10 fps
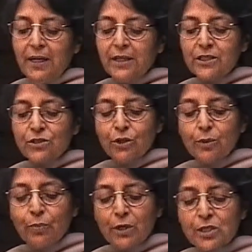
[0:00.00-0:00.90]
it is
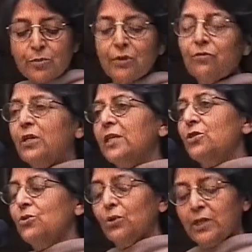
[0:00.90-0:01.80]
not possible for
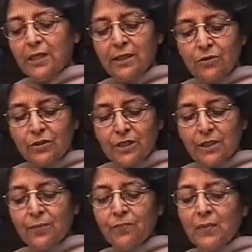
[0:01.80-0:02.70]
us to look at
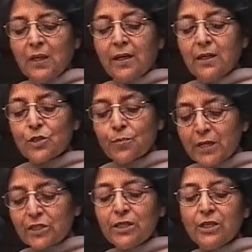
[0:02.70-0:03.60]
literature,
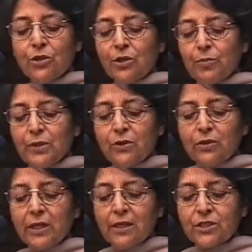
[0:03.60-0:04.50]
especially European
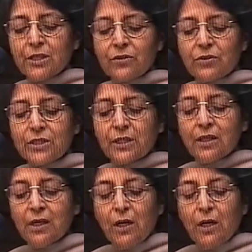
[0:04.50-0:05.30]
or English literature,